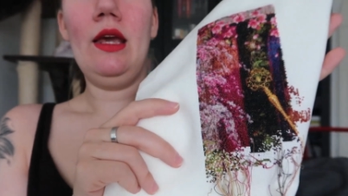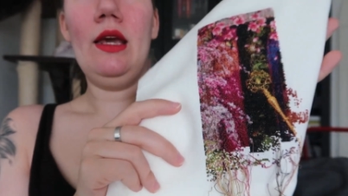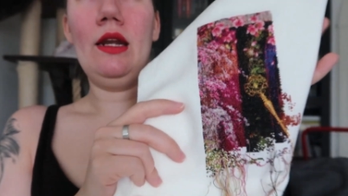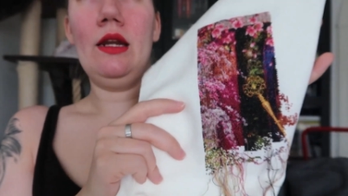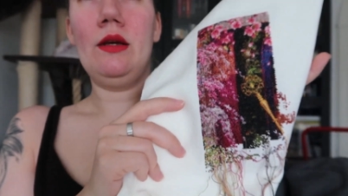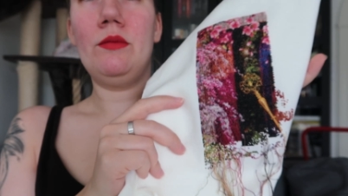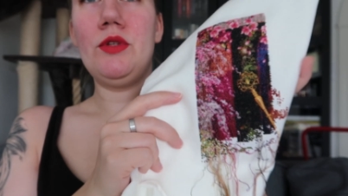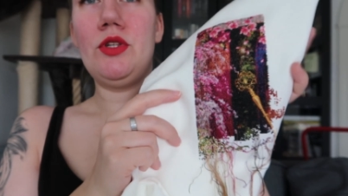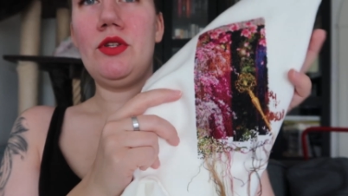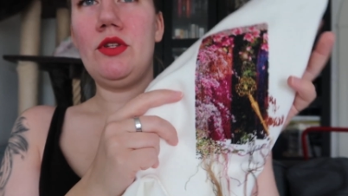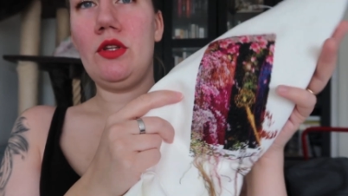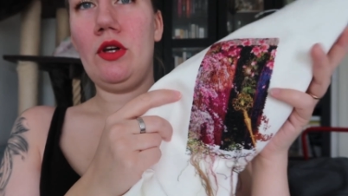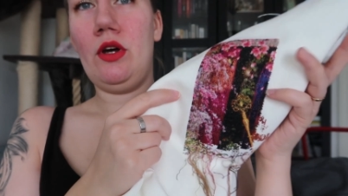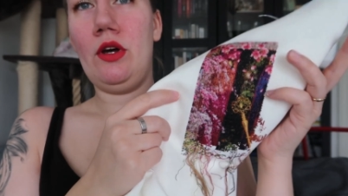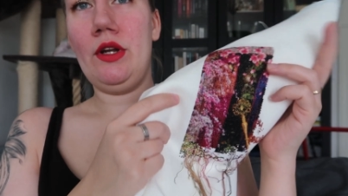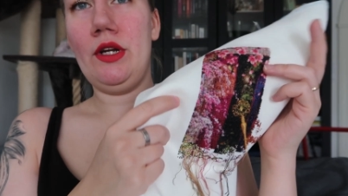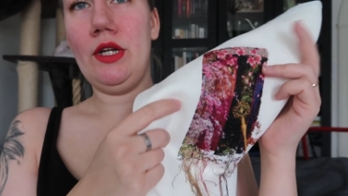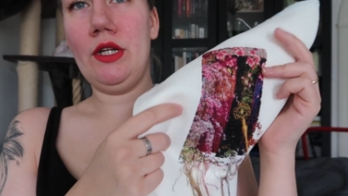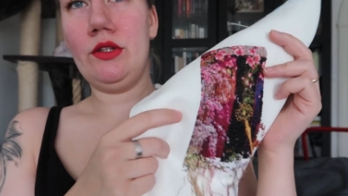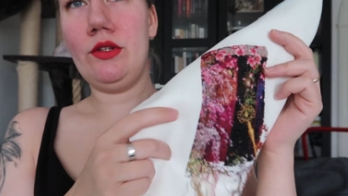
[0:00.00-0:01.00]
and I'm
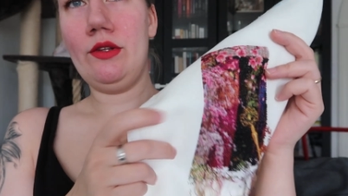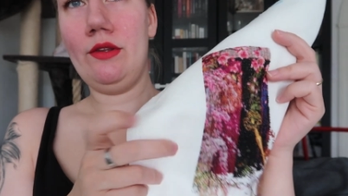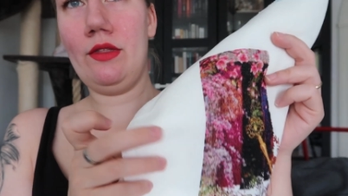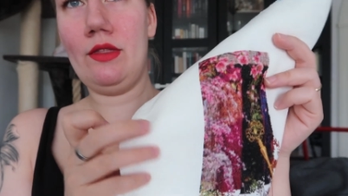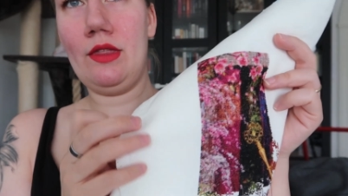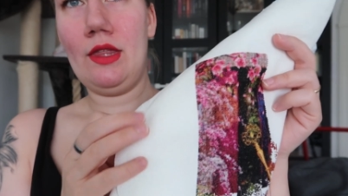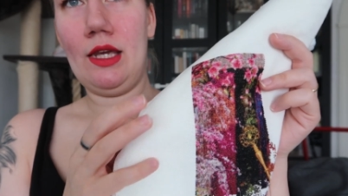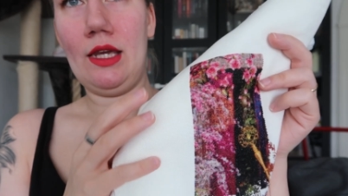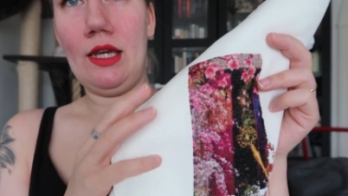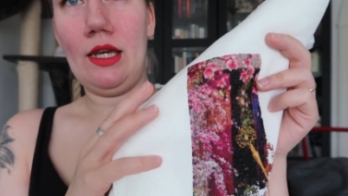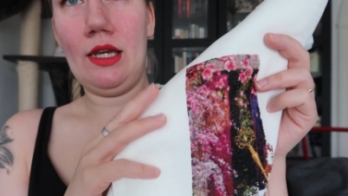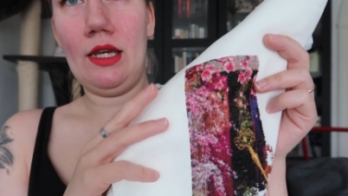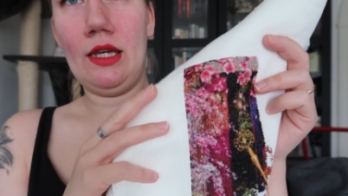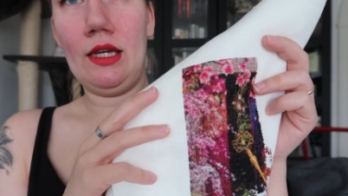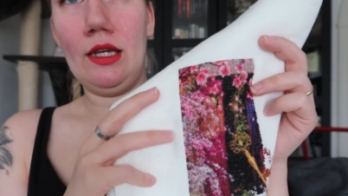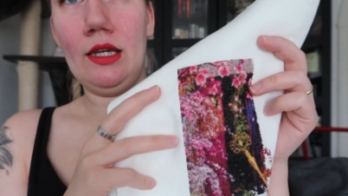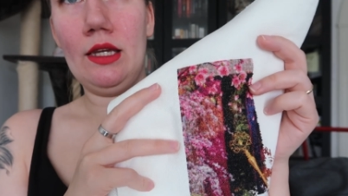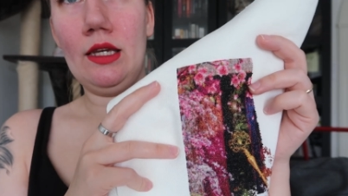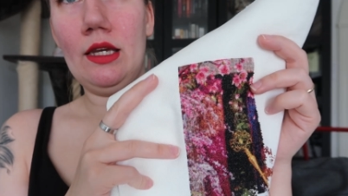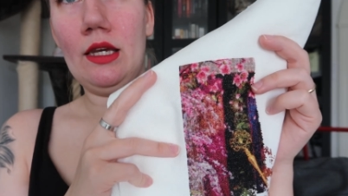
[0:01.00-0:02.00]
starting to
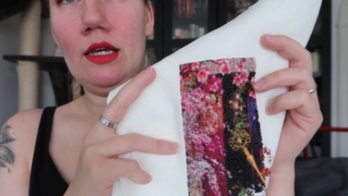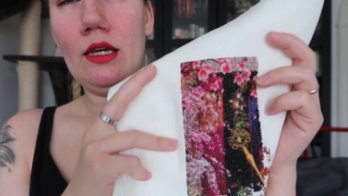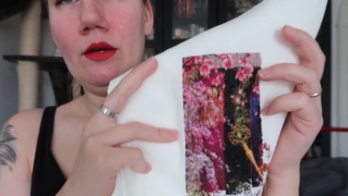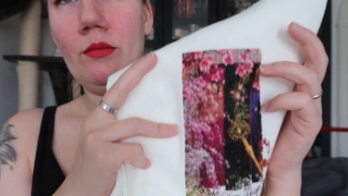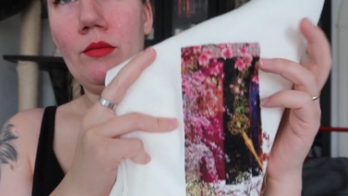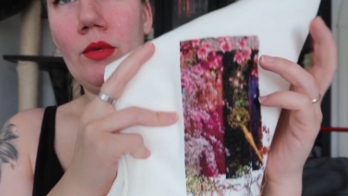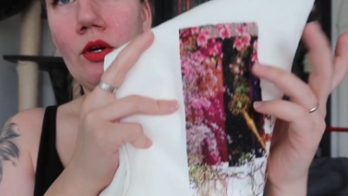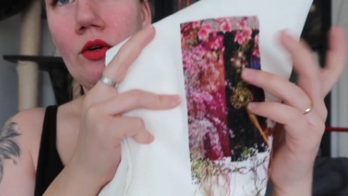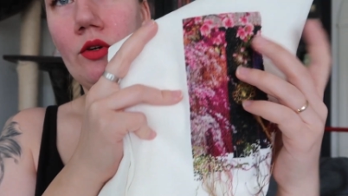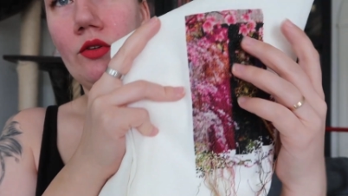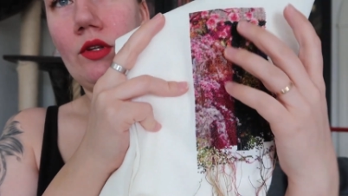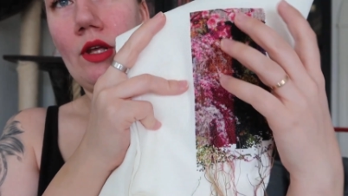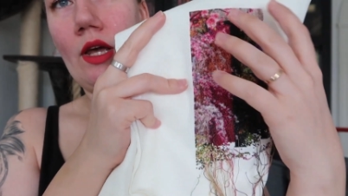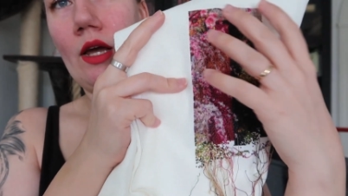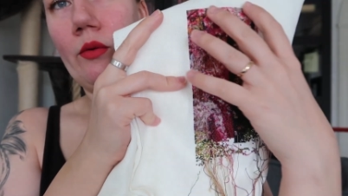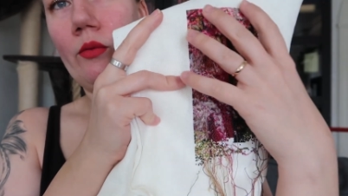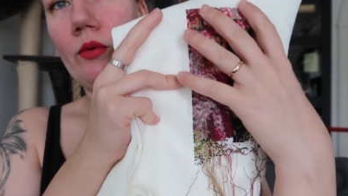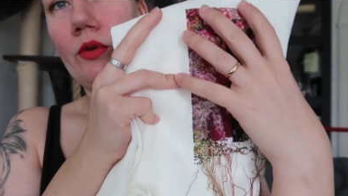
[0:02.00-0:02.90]
think because I